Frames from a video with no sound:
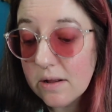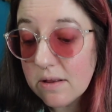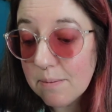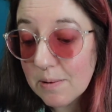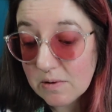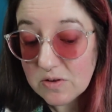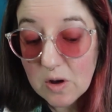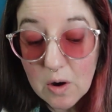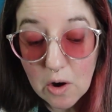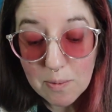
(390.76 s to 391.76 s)
The Purl
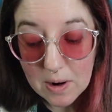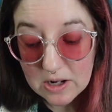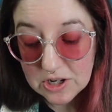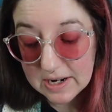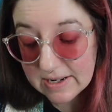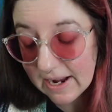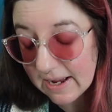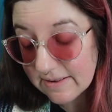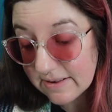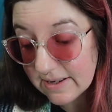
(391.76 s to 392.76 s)
Soho project
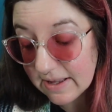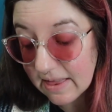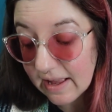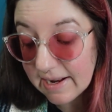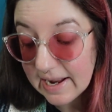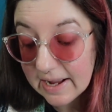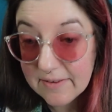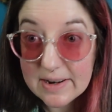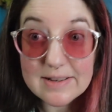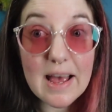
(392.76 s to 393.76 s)
has a deadline,
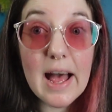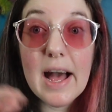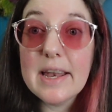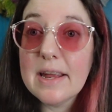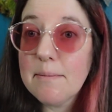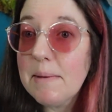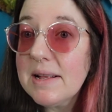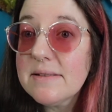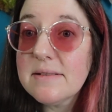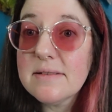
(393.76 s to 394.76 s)
Henry's hat and
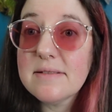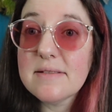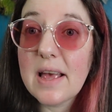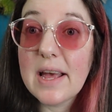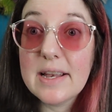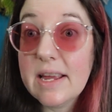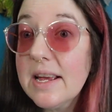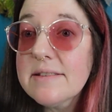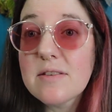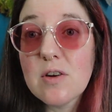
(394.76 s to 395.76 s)
mittens, and he
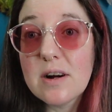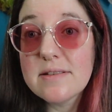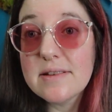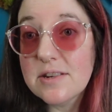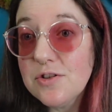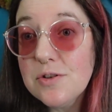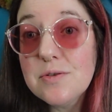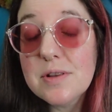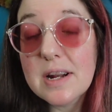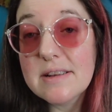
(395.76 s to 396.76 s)
has a cross stitch
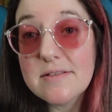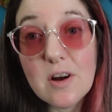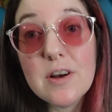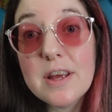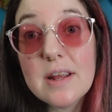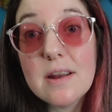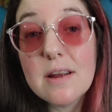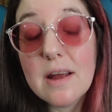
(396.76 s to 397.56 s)
too that I started,